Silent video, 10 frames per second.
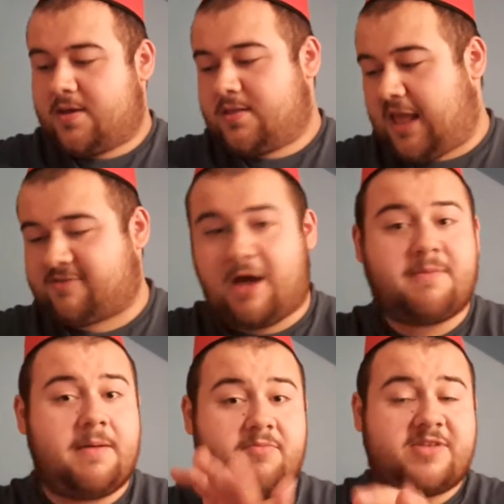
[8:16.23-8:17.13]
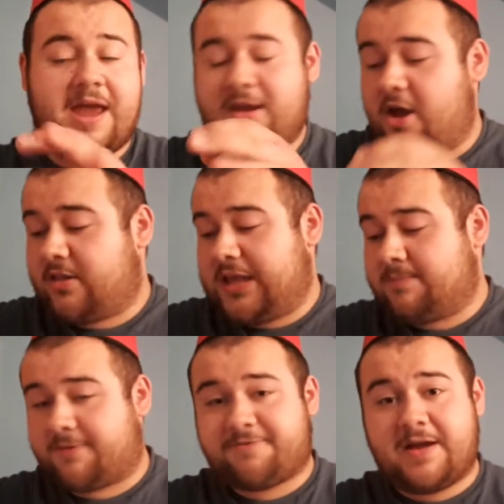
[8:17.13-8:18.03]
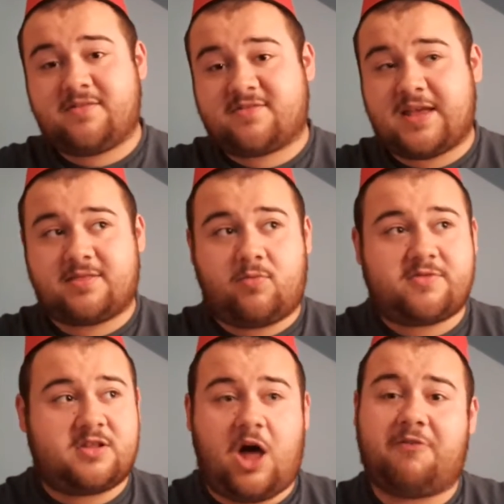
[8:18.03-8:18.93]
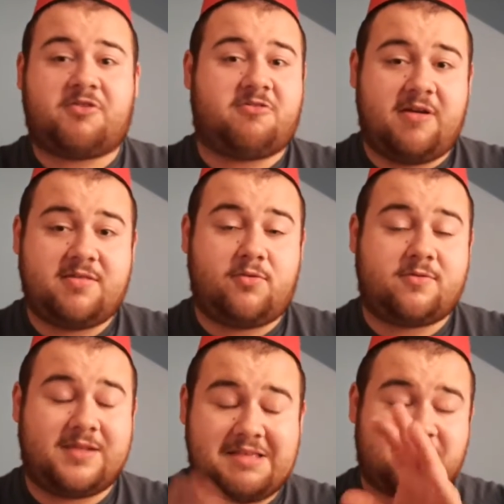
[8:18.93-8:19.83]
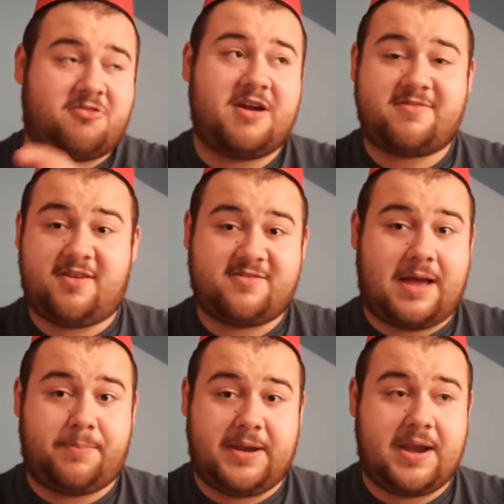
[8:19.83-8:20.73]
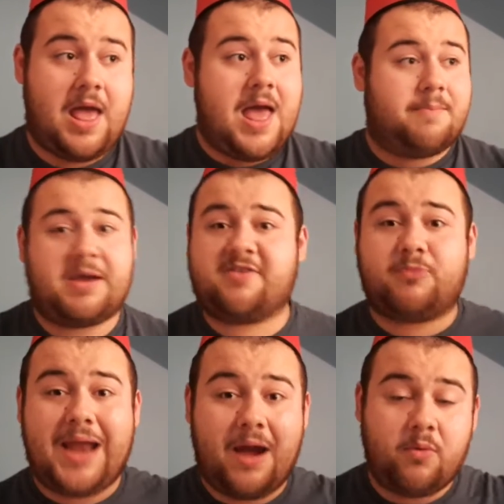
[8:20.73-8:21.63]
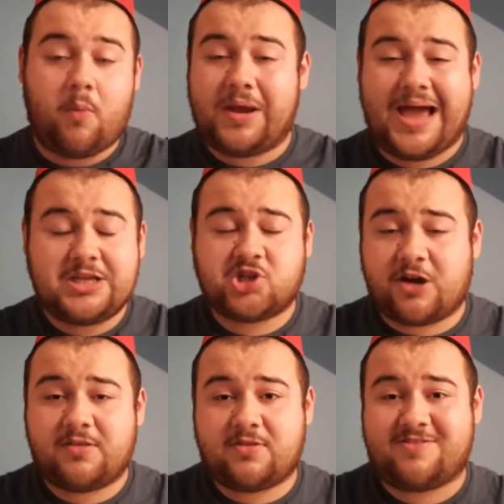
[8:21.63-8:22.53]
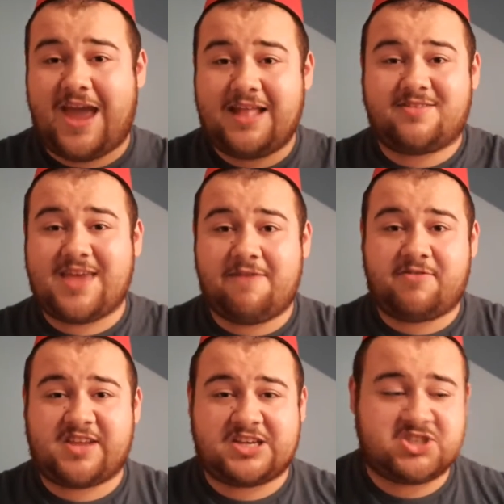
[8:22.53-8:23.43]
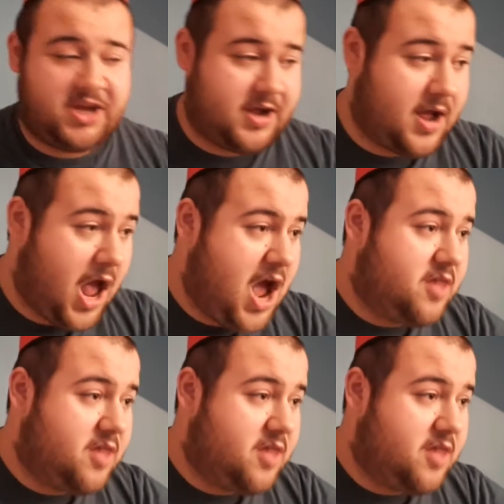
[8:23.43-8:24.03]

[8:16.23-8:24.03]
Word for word: That's what I was saying earlier. My friend said there was a lot of there was less craziness happening because when I when I joined the Sainsavers last year,